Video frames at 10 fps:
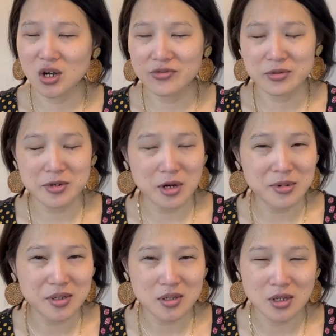off all
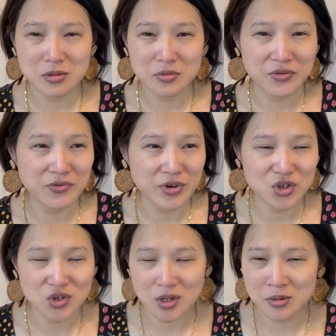my seams with
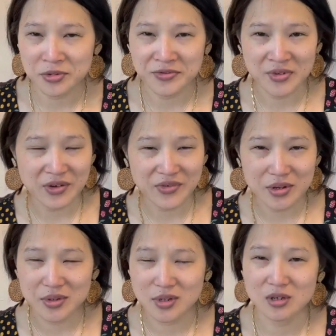French seams or flat
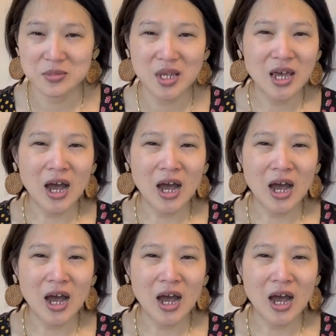felt seams.